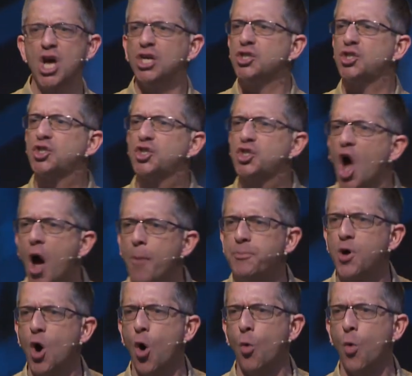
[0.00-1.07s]

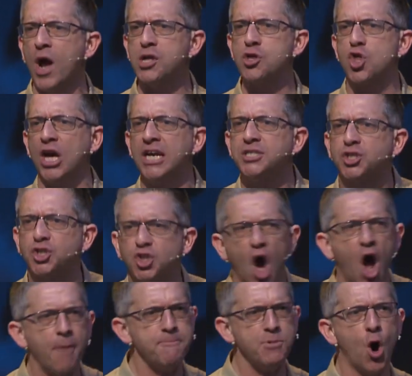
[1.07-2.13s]
Stop your whinging,
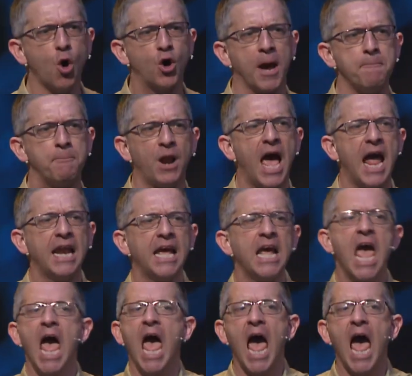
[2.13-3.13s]
stop your complaining,